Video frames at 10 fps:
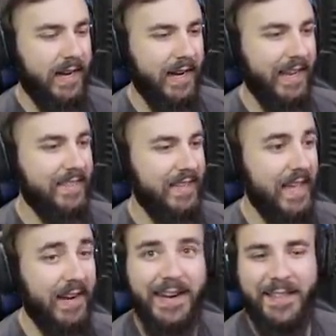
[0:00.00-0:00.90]
I gotta get the
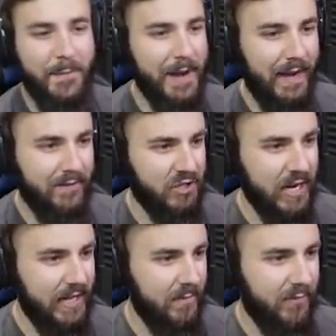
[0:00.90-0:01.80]
uh, I gotta get the metal off
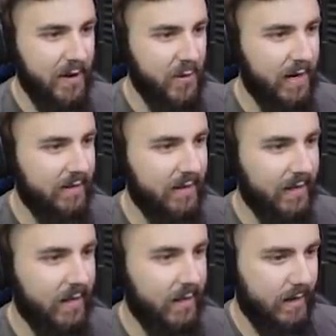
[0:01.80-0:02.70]
Charlie before I do
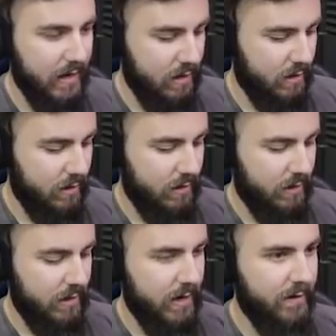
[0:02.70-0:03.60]
anything. Okay,
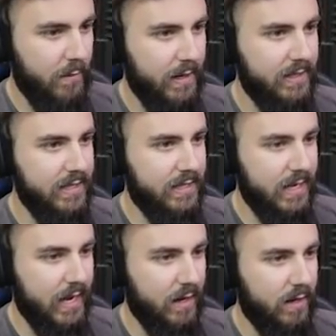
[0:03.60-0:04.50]
everybody sit
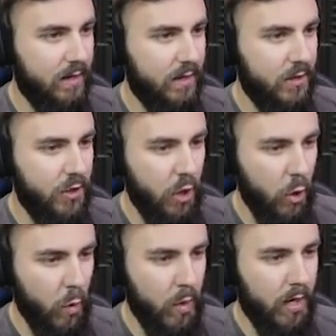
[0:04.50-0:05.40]
tight. You,